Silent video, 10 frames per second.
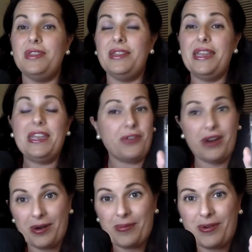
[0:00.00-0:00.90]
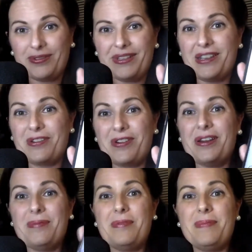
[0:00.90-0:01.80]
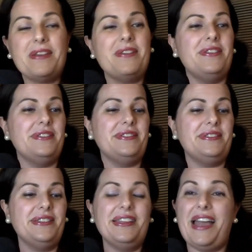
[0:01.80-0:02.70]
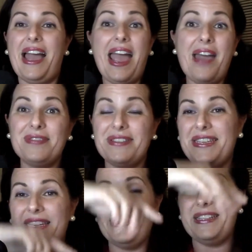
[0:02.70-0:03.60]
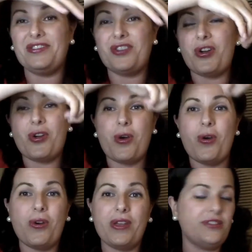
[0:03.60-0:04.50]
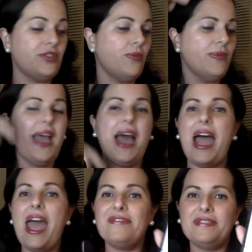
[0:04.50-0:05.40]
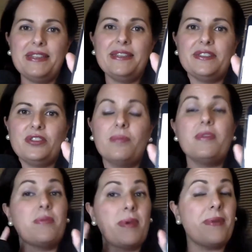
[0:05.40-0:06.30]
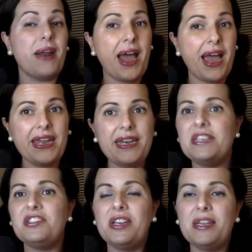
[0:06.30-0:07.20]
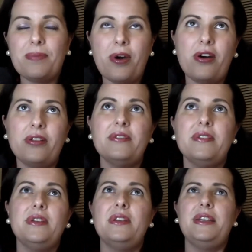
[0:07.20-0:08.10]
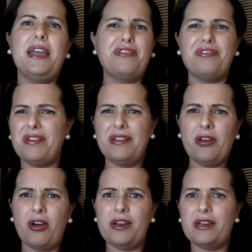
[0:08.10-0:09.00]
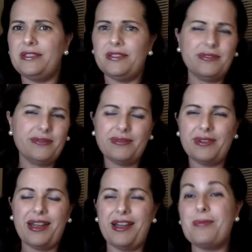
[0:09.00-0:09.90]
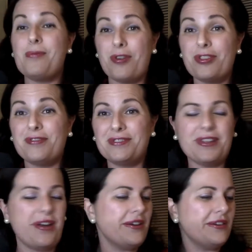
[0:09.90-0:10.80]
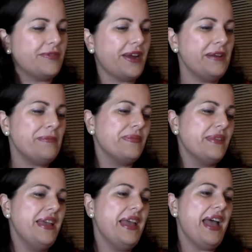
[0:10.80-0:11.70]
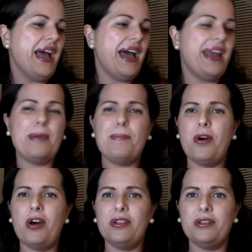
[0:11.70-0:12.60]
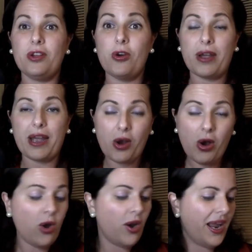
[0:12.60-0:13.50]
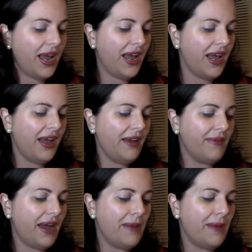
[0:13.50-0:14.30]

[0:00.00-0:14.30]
Incredible because I have seen the stock going. So I have seen this number. Remember, I initially bought like $30 worth of stock, right? And I bought Coca-Cola. I